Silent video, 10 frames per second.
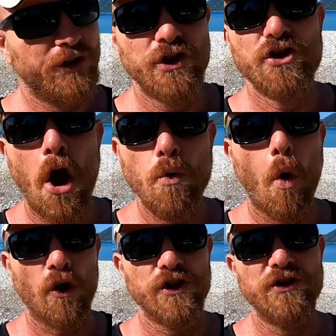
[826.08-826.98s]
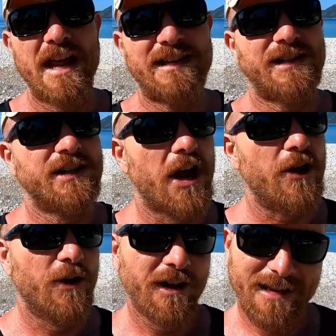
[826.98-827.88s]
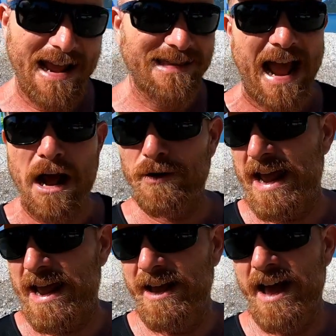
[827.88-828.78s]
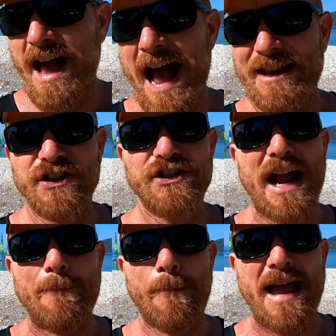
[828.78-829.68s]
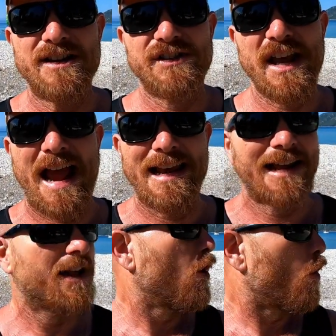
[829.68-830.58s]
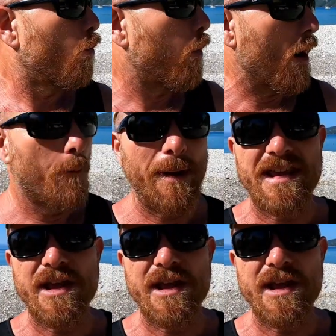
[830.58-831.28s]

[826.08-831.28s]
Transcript: you know what you need to do. Get down here and the champagne sailing will be